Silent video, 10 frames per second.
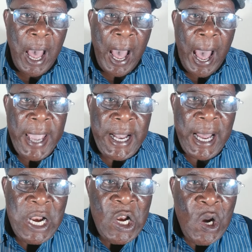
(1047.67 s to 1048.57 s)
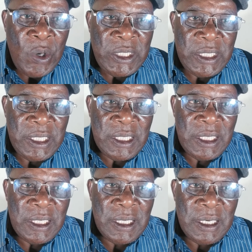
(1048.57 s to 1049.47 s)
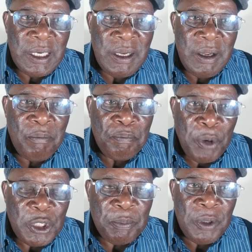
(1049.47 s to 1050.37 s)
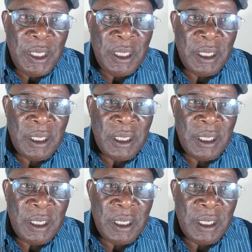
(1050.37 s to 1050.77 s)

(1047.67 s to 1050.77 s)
I cannot possibly